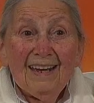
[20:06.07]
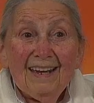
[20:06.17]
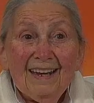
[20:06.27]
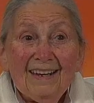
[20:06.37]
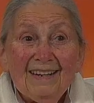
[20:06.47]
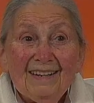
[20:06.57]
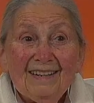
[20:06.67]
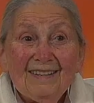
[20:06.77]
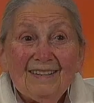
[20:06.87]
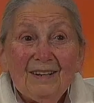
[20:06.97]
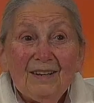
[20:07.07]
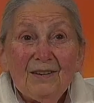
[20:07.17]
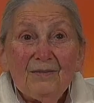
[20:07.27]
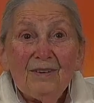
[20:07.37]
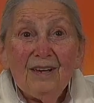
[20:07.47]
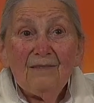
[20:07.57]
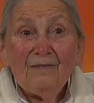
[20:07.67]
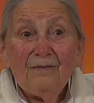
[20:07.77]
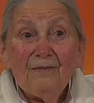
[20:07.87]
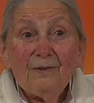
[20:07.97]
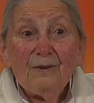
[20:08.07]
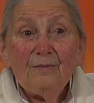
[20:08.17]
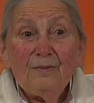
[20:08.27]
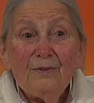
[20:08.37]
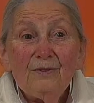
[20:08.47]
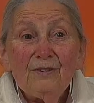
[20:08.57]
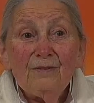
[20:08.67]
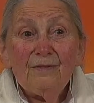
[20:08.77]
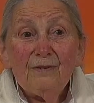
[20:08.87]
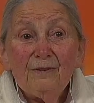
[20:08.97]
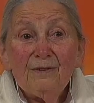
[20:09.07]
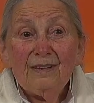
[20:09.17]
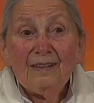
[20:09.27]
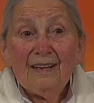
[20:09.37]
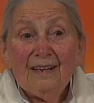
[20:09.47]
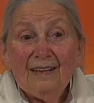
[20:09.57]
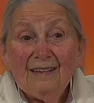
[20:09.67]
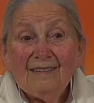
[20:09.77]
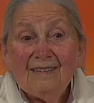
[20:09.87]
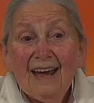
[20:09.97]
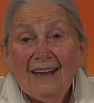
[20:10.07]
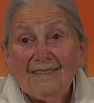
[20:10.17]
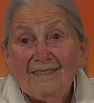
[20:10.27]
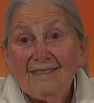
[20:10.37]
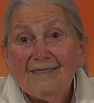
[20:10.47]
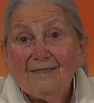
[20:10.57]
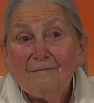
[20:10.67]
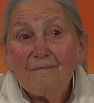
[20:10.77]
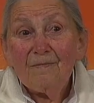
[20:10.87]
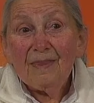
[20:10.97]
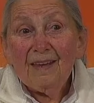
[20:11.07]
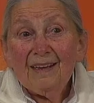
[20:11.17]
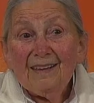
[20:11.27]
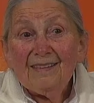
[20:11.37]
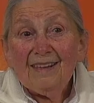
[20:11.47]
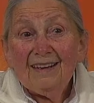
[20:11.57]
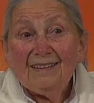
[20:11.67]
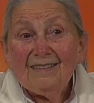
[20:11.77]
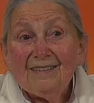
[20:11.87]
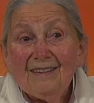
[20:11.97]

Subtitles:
And we have a very beautiful dance that